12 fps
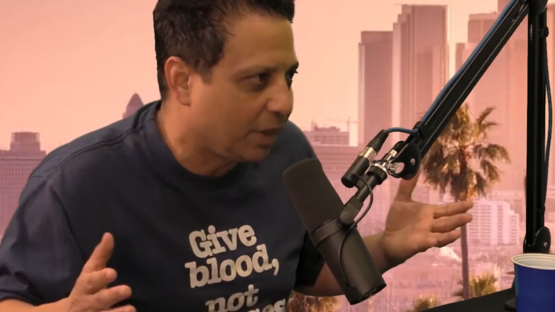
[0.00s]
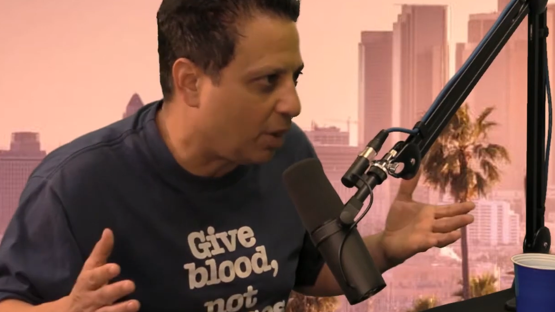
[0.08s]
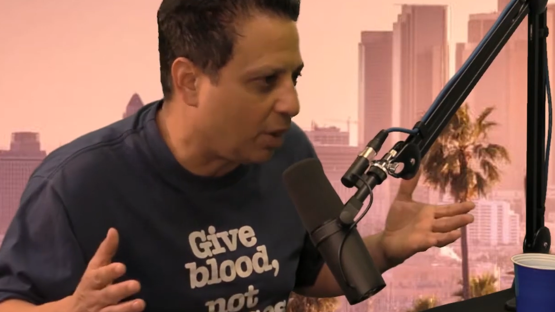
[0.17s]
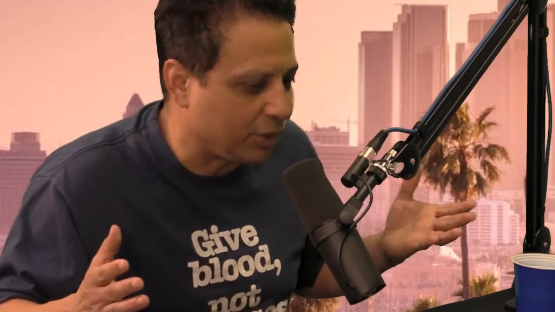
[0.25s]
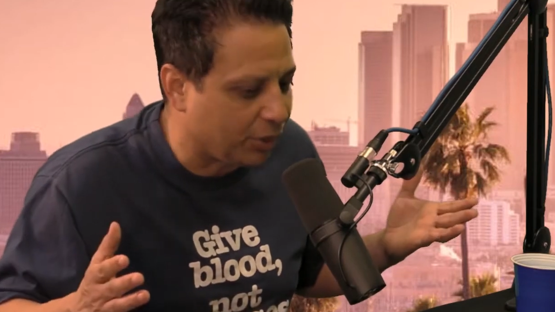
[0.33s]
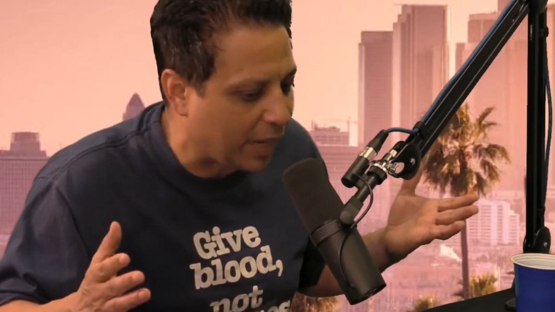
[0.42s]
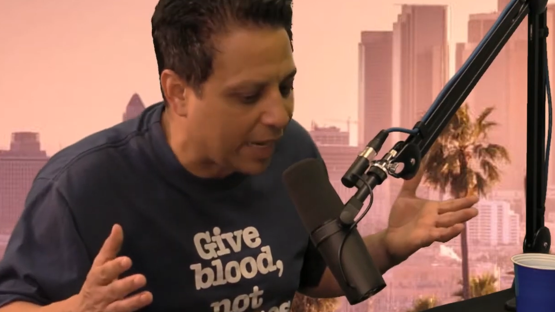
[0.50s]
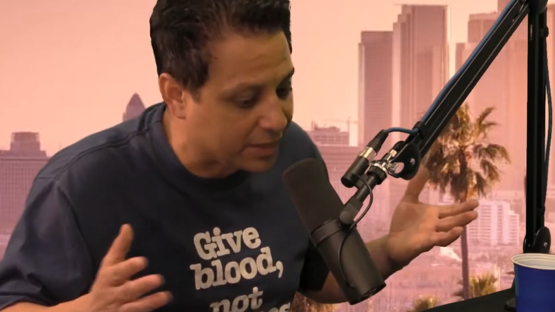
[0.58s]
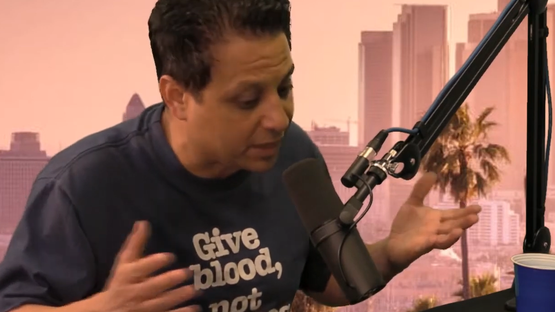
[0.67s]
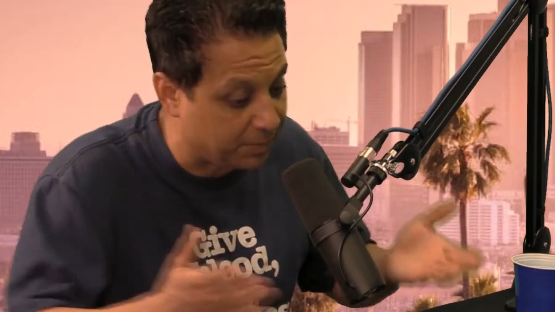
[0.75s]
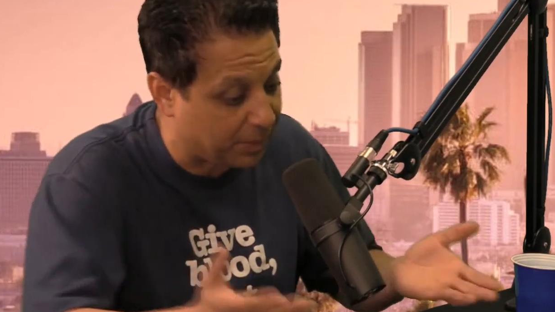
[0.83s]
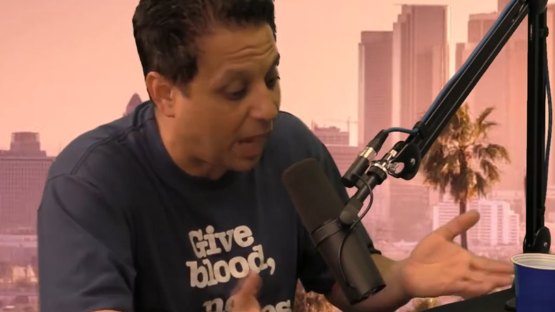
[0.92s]
all you're
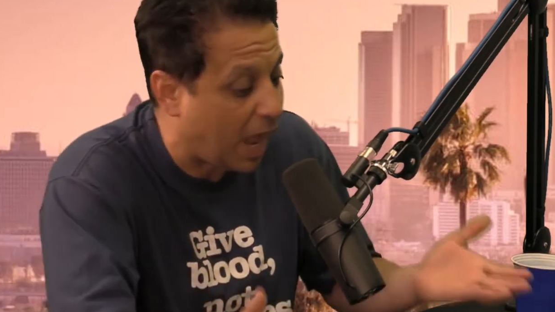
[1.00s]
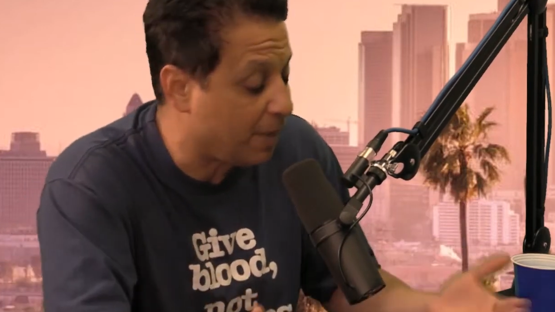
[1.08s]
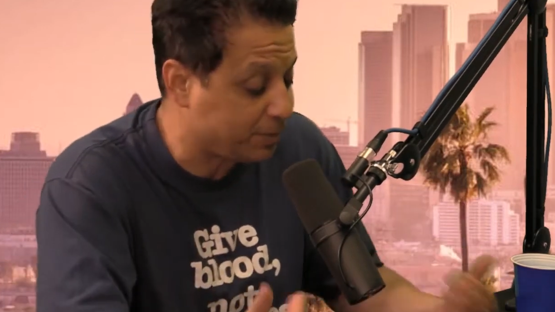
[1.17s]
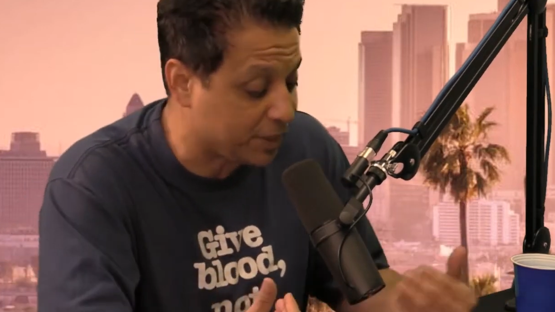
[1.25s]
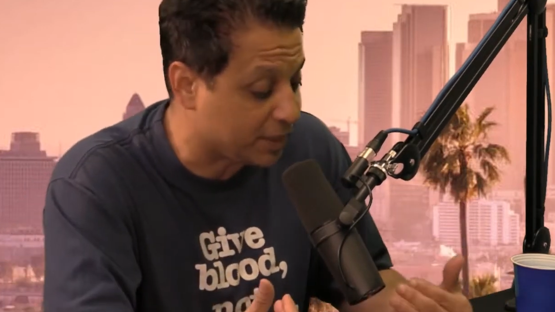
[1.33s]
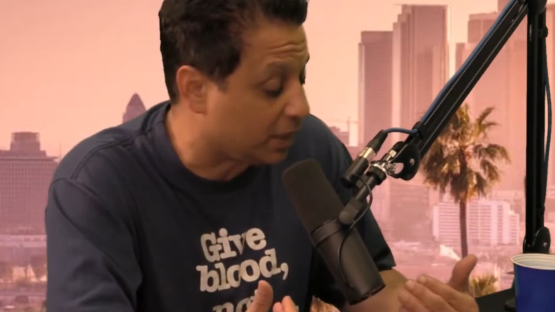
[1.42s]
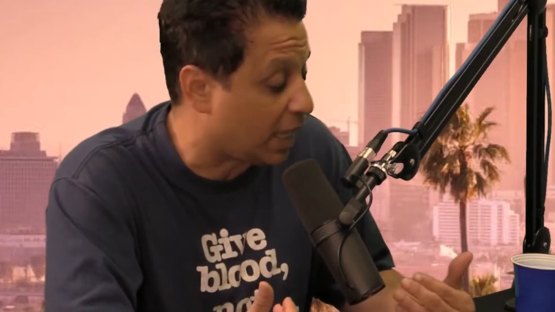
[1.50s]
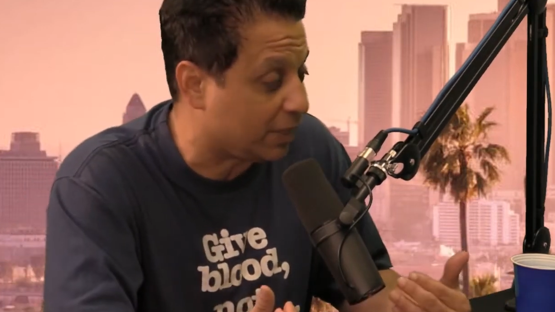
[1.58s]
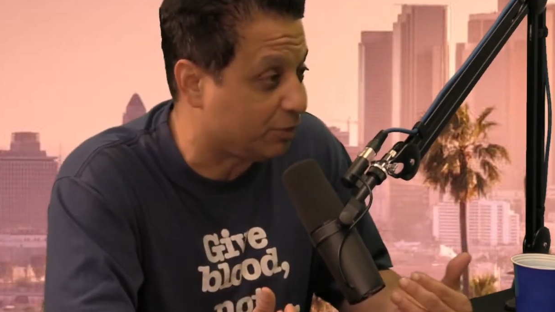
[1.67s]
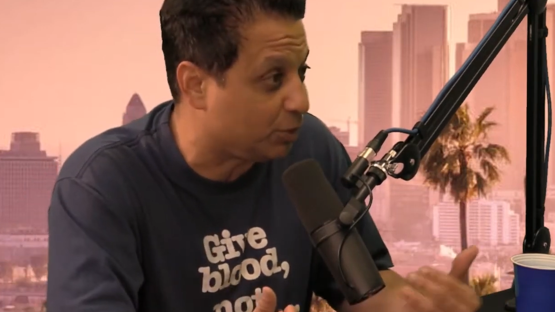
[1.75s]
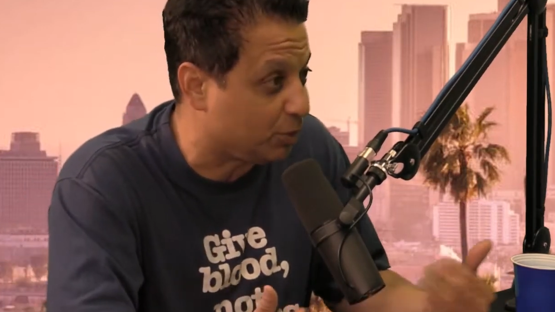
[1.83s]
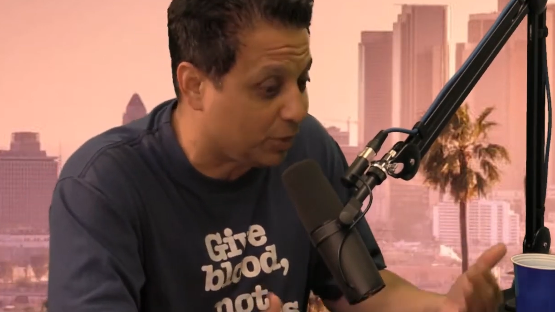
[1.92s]
asking. But I'm just
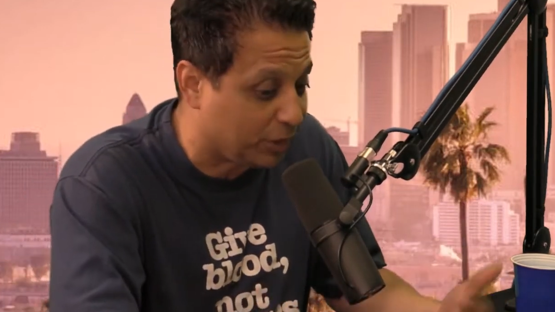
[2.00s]
glad, dude,